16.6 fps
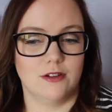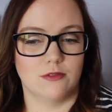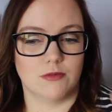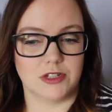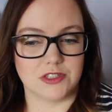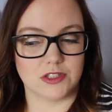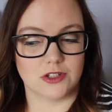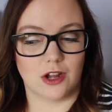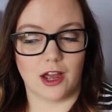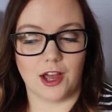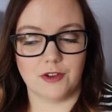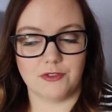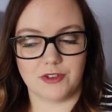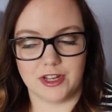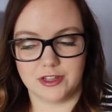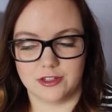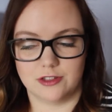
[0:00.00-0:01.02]
rinse it
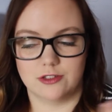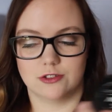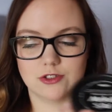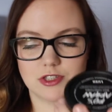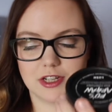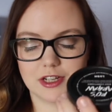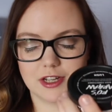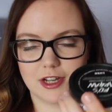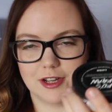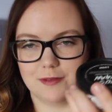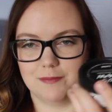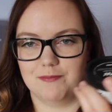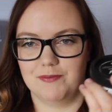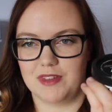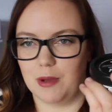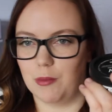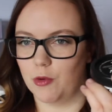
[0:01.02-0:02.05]
off, and then there's like a
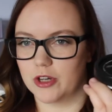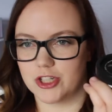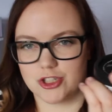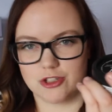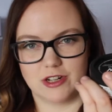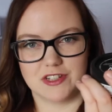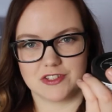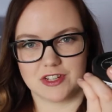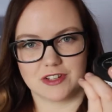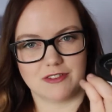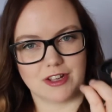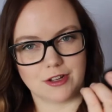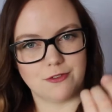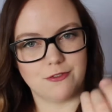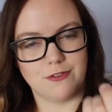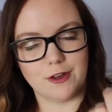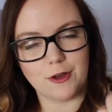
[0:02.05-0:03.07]
moisturizing
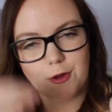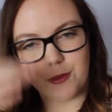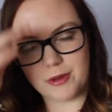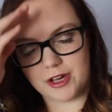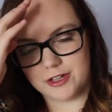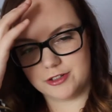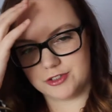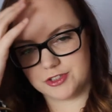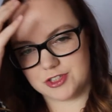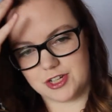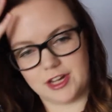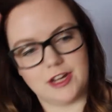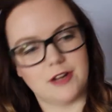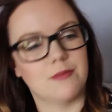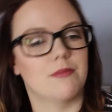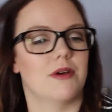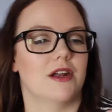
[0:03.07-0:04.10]
like film on your
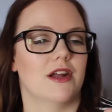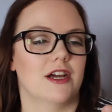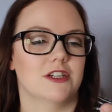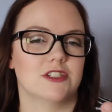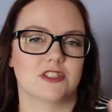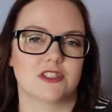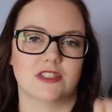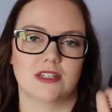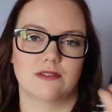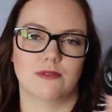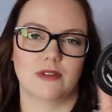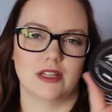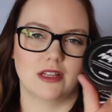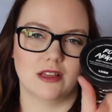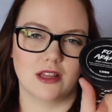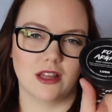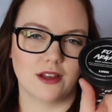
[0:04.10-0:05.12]
skin, but I just didn't
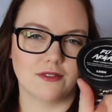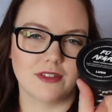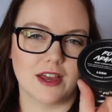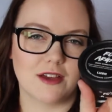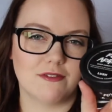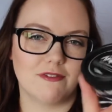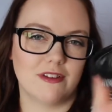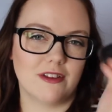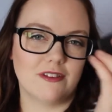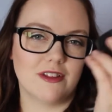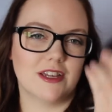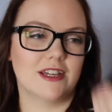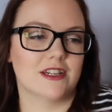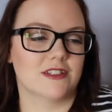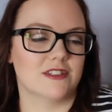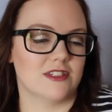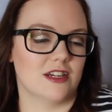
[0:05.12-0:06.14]
really love that
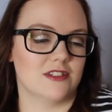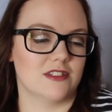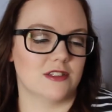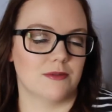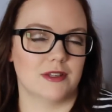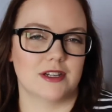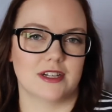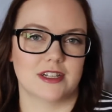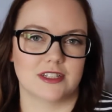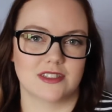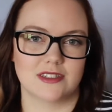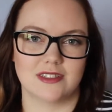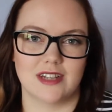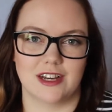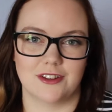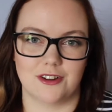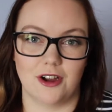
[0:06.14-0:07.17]
feeling, and it's not something I could
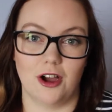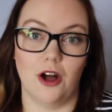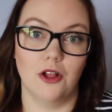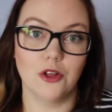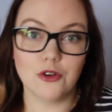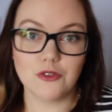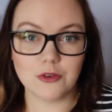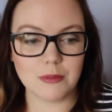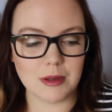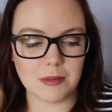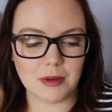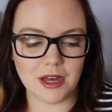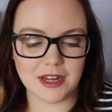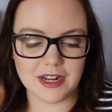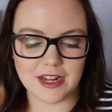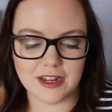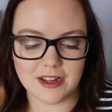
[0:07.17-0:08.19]
slather all over my
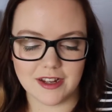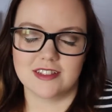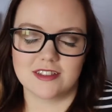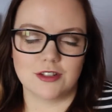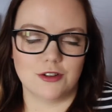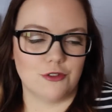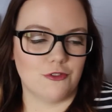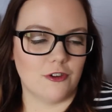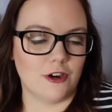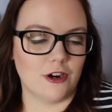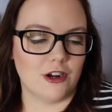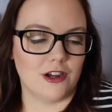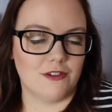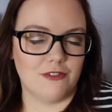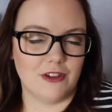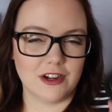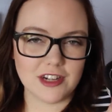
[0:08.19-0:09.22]
body. So for
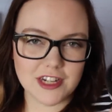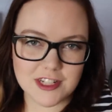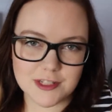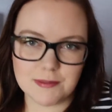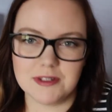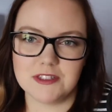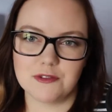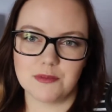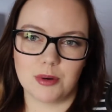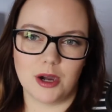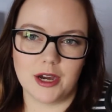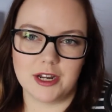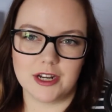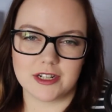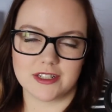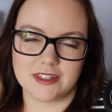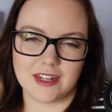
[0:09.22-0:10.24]
a very expensive
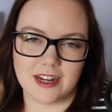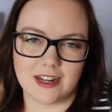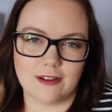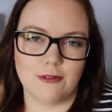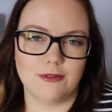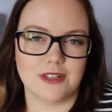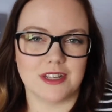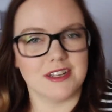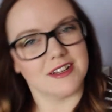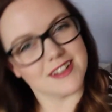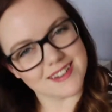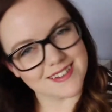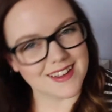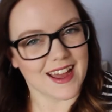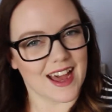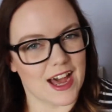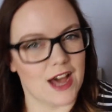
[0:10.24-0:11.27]
product that I only
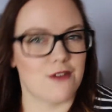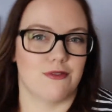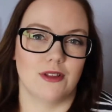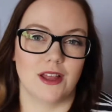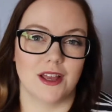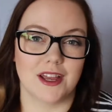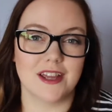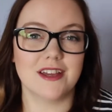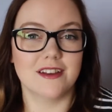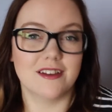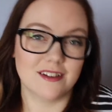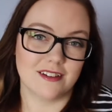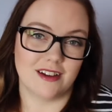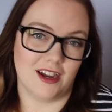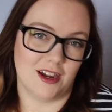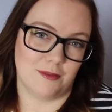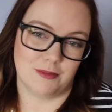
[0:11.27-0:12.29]
half like,
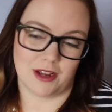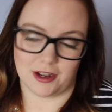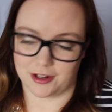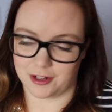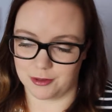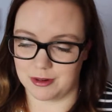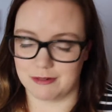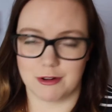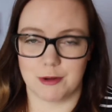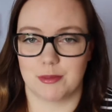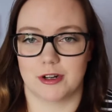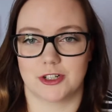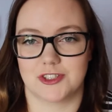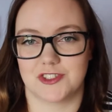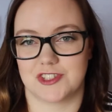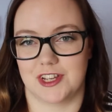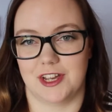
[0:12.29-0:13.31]
I'm not going to be
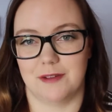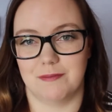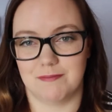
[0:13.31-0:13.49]
repurchasing it.